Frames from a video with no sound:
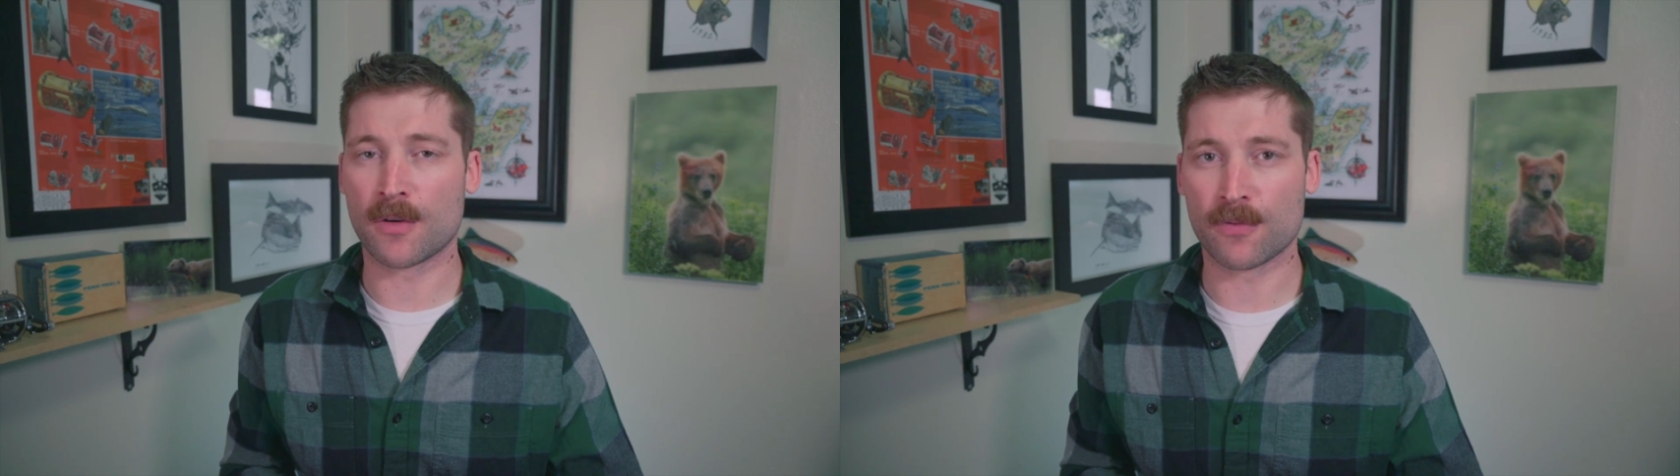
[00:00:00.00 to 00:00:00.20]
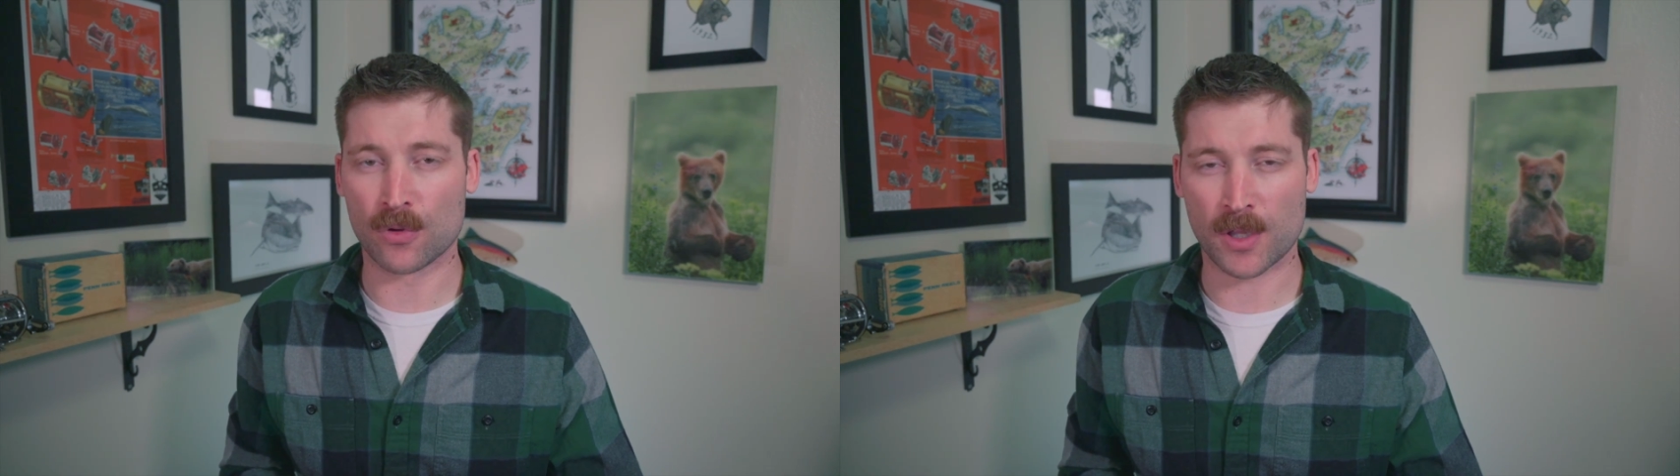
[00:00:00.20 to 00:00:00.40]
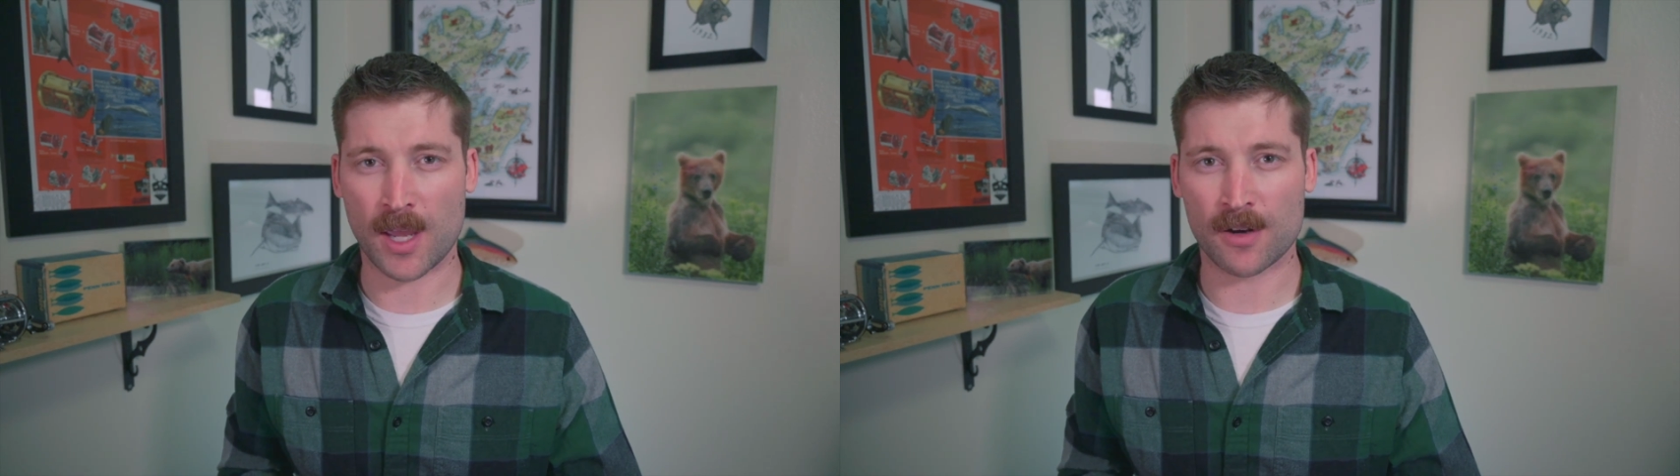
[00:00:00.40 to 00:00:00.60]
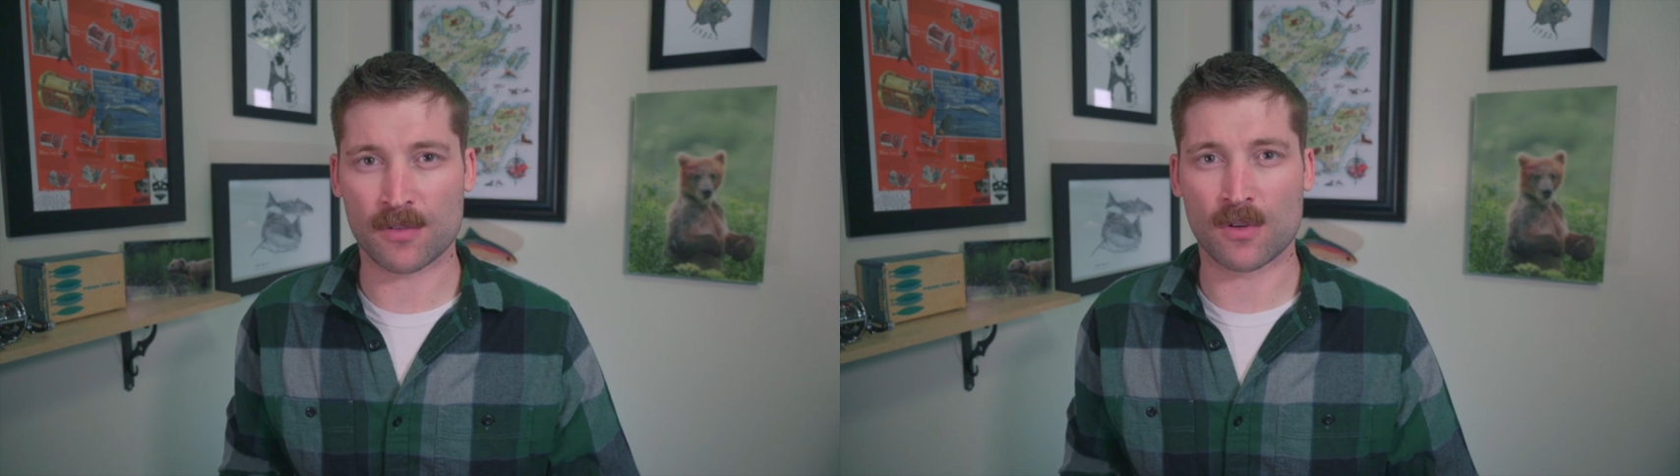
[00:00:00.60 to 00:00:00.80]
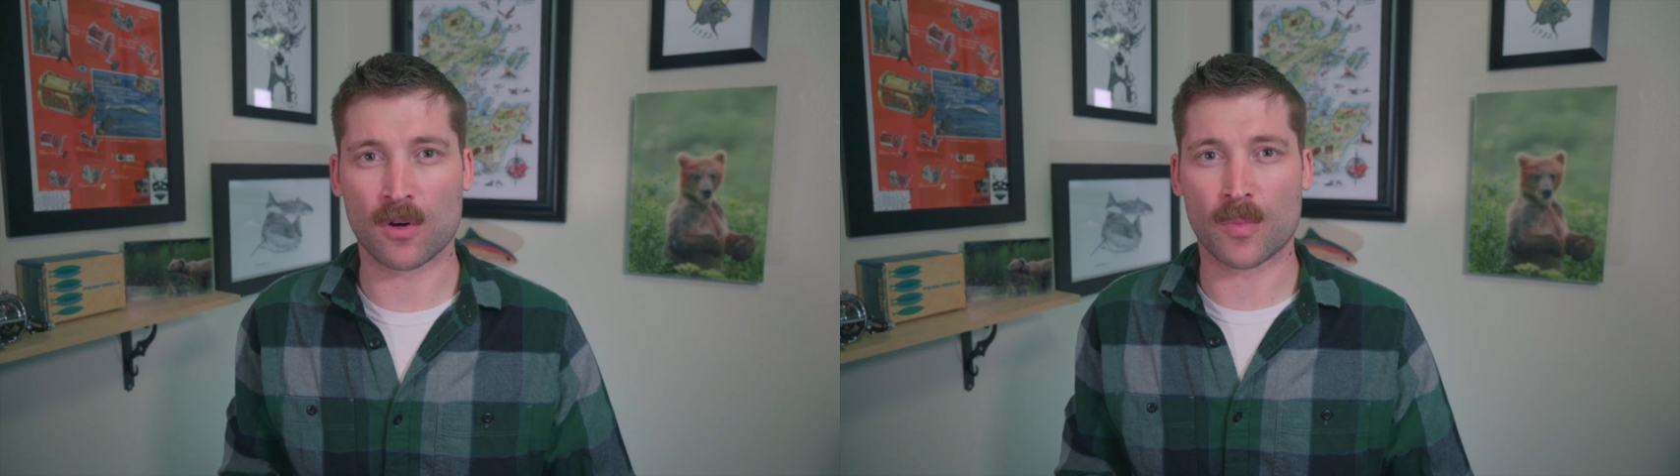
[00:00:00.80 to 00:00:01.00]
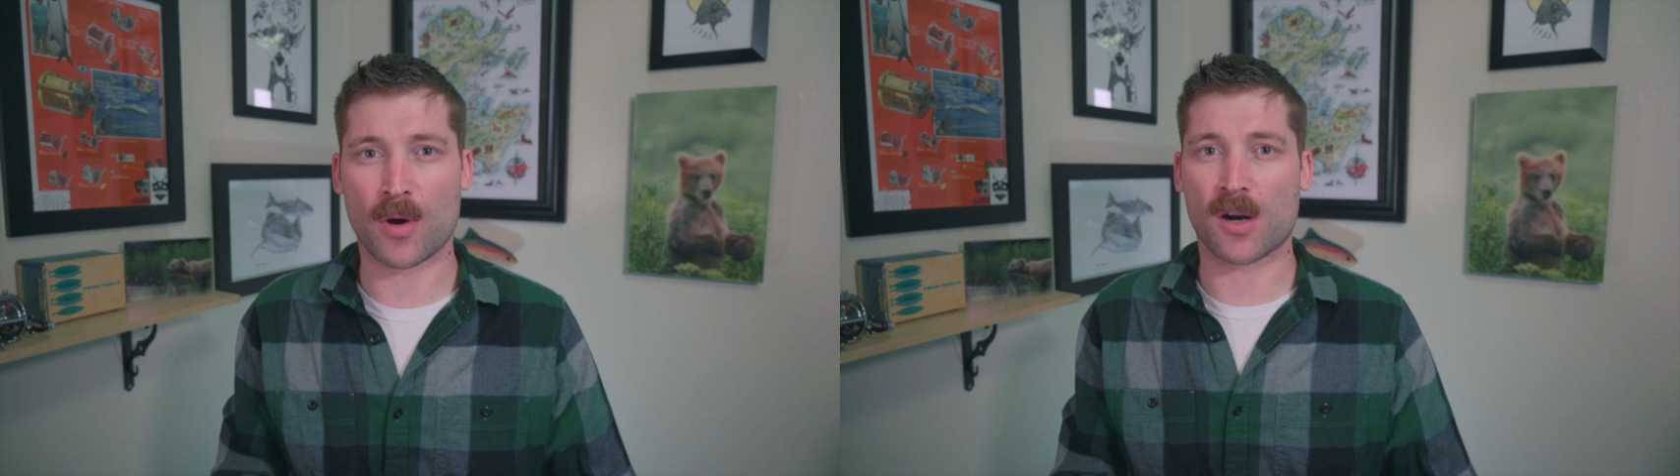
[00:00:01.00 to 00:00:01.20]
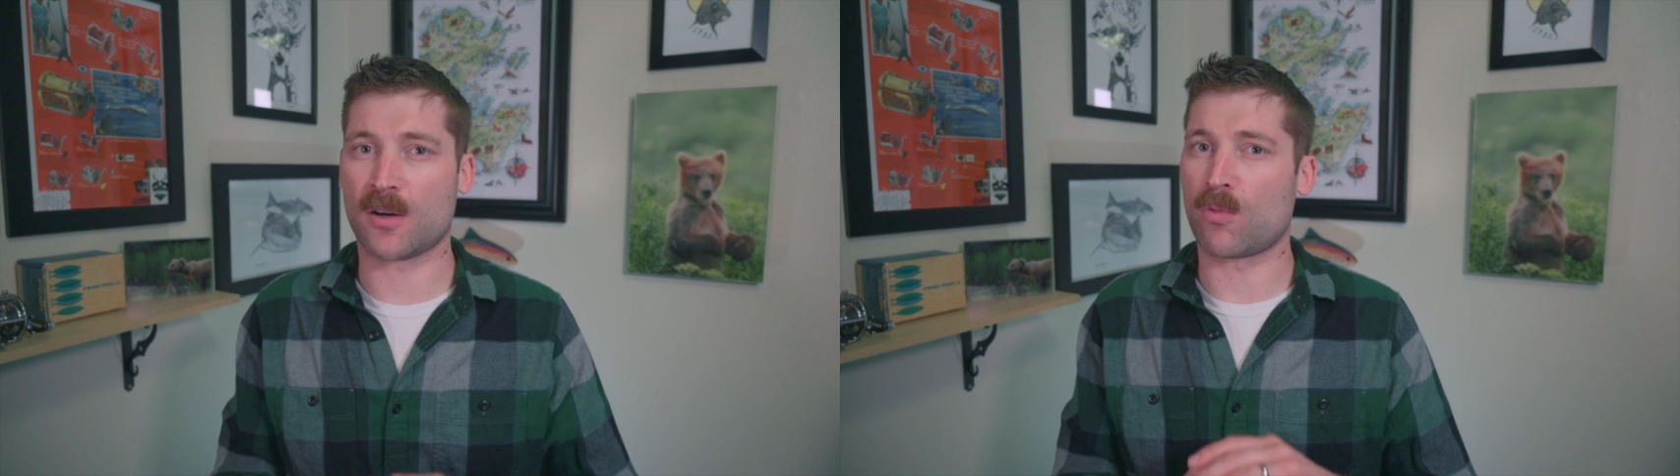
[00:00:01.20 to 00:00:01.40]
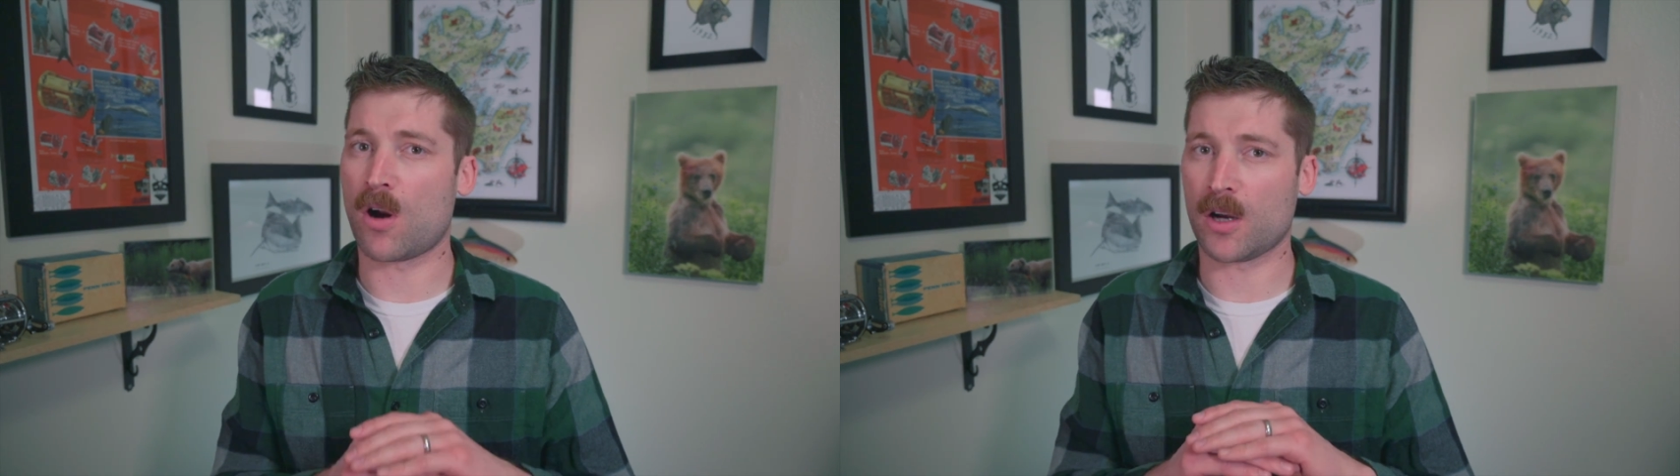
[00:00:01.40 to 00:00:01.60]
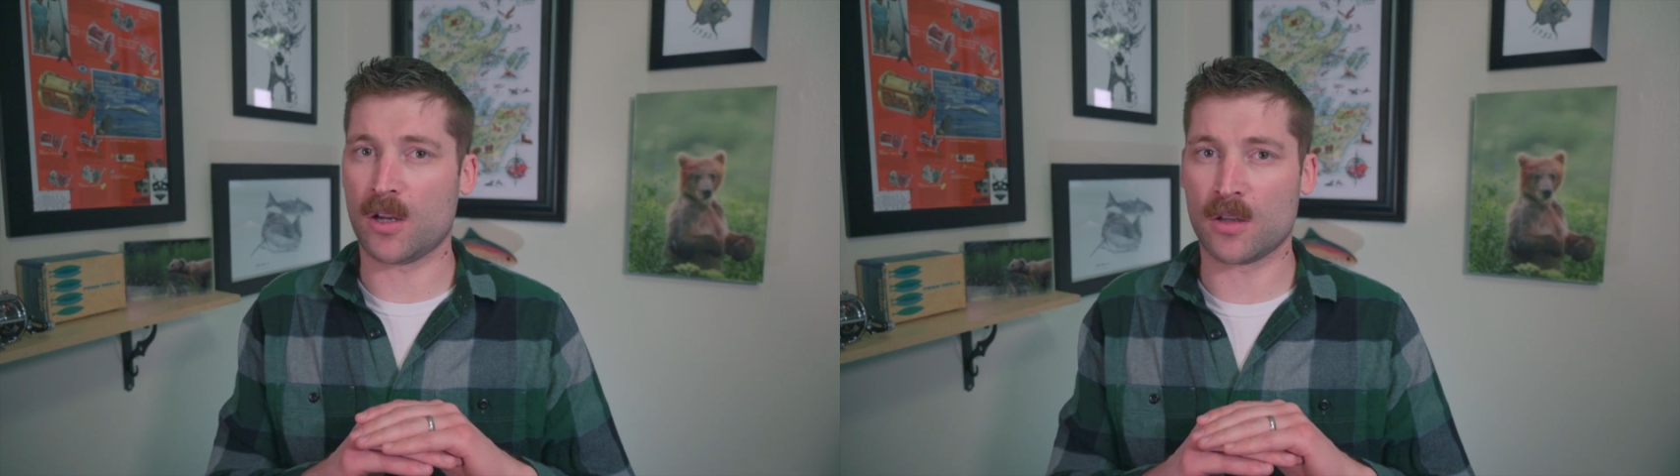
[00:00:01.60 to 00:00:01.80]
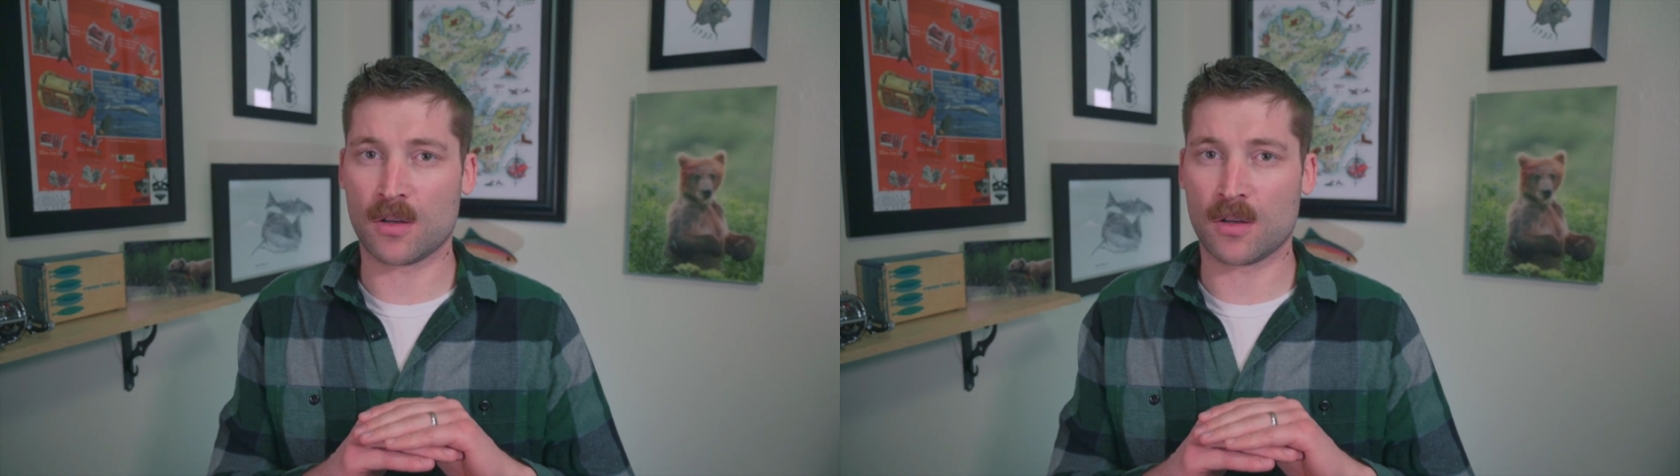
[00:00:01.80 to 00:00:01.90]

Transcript: fuel canister, the pocket rocket